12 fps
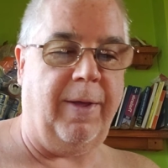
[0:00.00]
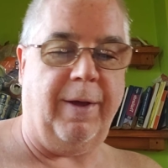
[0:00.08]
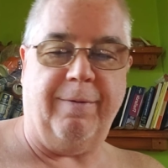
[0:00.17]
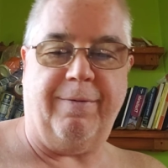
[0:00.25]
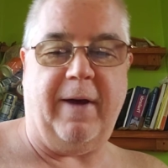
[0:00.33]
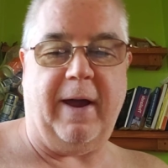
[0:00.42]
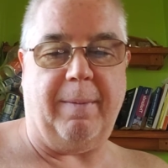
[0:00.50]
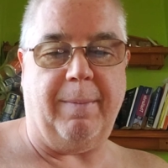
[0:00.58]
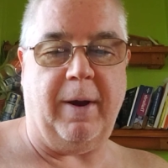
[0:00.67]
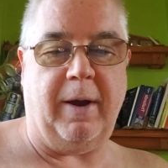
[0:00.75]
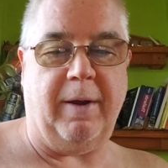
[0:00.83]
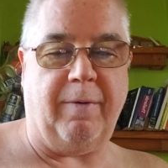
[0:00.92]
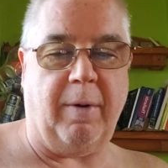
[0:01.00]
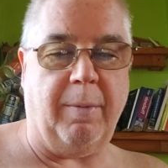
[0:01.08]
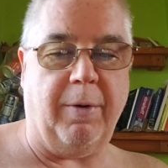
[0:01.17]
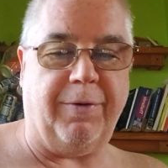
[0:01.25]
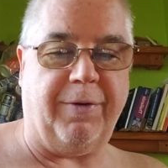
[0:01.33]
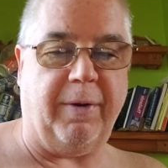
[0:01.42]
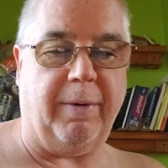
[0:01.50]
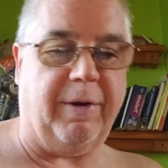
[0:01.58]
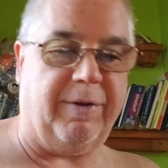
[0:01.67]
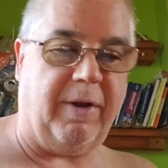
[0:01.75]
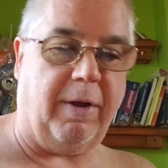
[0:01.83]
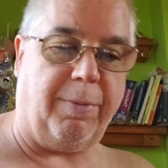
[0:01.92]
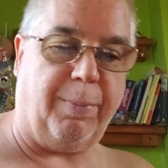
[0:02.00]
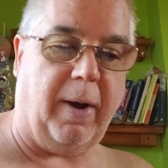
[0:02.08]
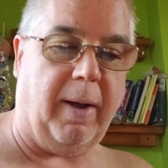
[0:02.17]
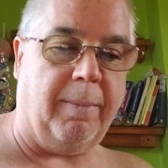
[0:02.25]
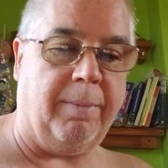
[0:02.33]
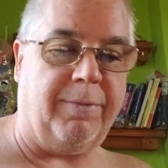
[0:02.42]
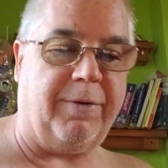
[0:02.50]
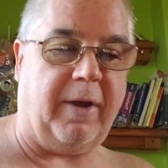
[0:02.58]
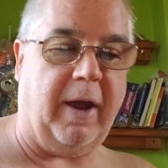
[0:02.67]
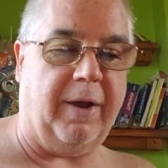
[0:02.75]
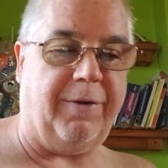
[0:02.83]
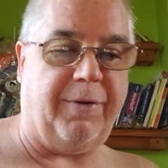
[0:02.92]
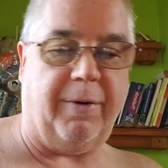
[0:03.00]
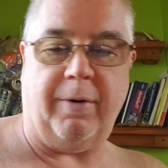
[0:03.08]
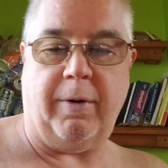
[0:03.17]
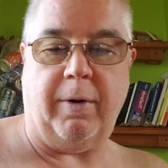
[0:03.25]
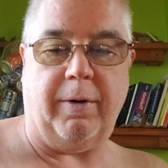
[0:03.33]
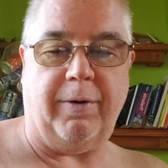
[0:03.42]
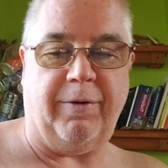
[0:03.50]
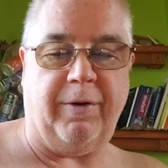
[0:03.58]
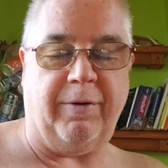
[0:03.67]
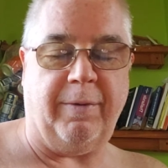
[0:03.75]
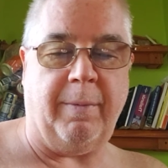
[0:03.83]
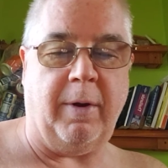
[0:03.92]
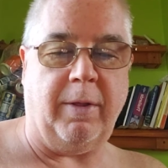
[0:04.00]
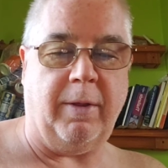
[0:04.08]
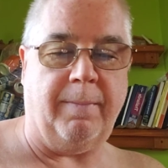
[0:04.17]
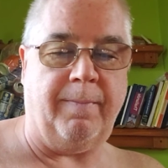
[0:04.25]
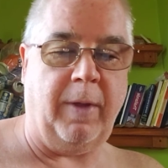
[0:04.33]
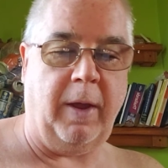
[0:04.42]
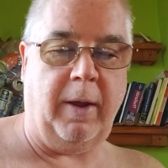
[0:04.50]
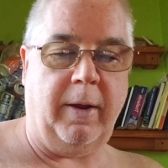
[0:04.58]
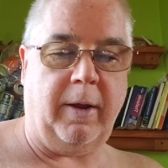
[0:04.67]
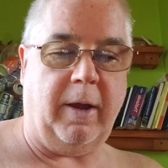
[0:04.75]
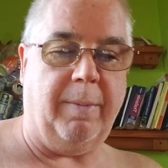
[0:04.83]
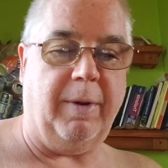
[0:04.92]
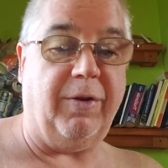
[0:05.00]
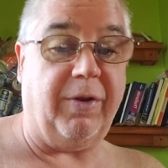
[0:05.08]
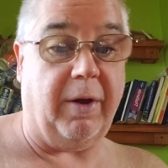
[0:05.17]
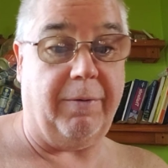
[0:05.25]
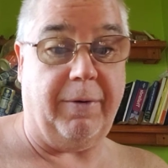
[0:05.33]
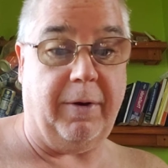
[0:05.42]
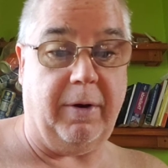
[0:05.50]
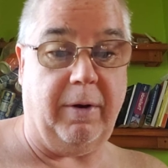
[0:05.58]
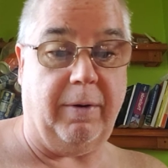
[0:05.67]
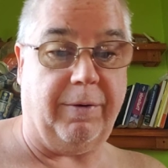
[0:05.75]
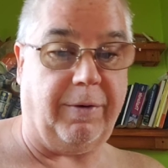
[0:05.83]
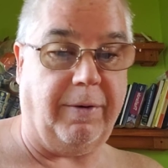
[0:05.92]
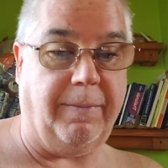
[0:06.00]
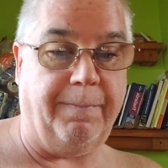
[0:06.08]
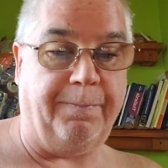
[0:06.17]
In fact, many of our most serious health problems, cancer and heart disease among them, can be self-induced.